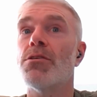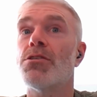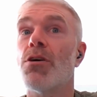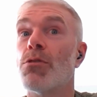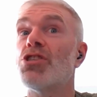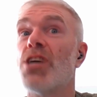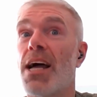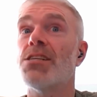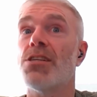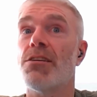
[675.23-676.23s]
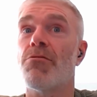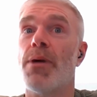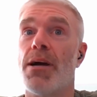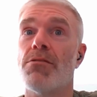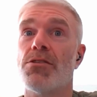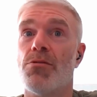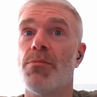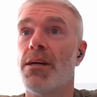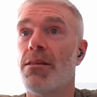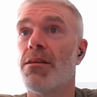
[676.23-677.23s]
So it's challenging for parents
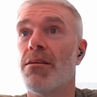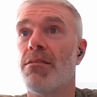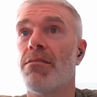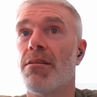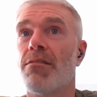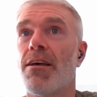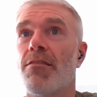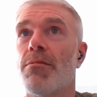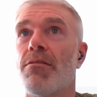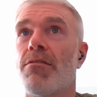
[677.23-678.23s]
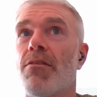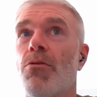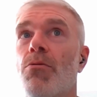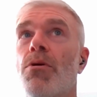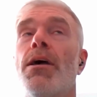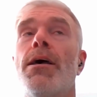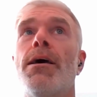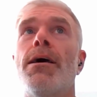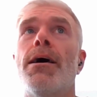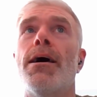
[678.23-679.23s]
coming into these assessments. So
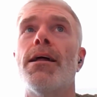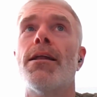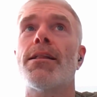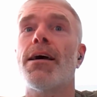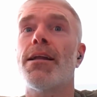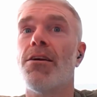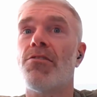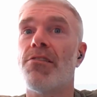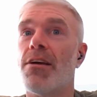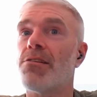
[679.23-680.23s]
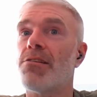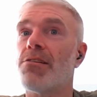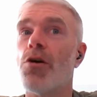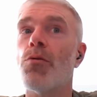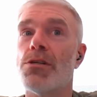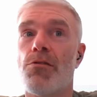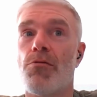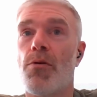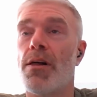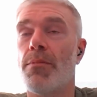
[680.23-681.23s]
like that initial session is always
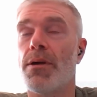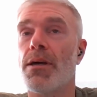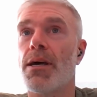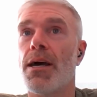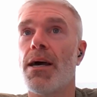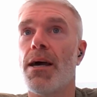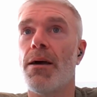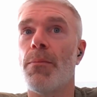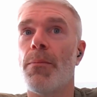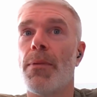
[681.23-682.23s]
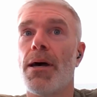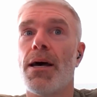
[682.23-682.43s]
overwhelming, and